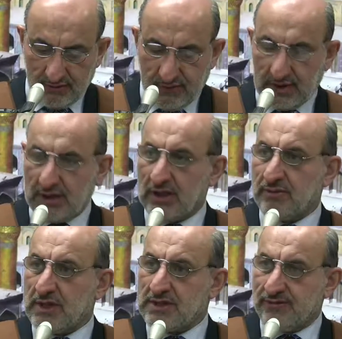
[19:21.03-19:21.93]
Verdict
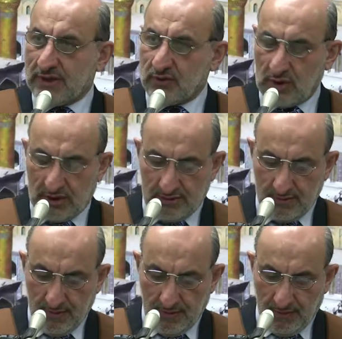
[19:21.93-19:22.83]
means fatwa
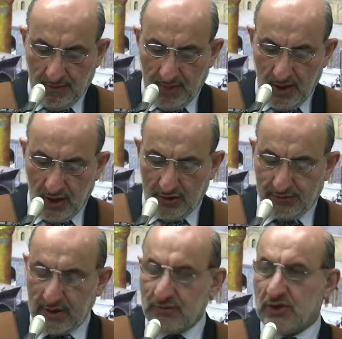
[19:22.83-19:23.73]

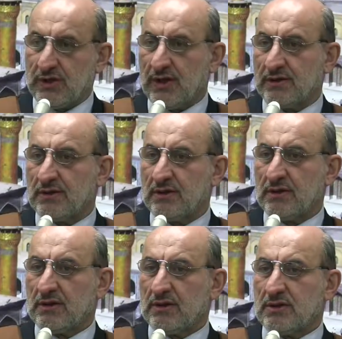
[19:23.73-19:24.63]
of a mujtahid.
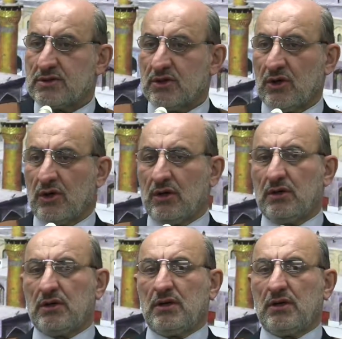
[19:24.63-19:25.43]
So